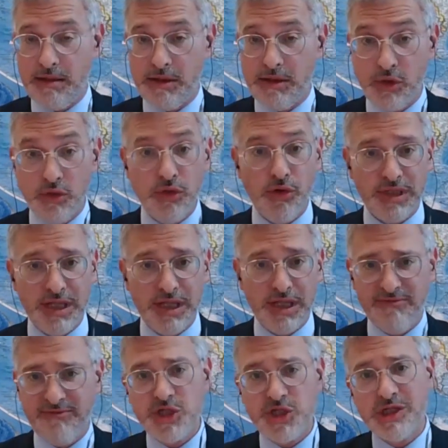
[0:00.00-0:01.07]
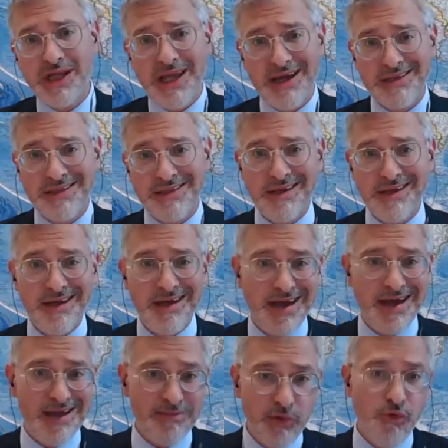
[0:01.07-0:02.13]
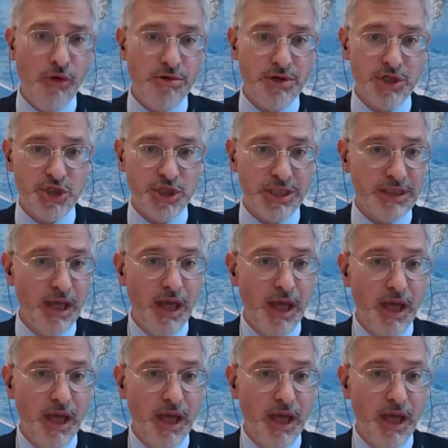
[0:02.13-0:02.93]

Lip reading: You know that Virgin Galactic and Blue Origin